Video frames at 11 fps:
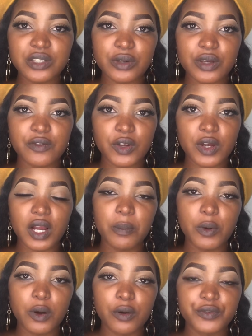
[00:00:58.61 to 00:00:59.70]
so if you're a
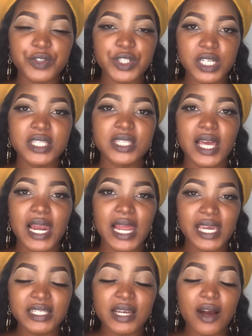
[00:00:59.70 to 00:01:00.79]
couple of shades
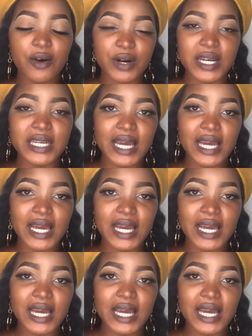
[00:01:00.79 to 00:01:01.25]
lighter or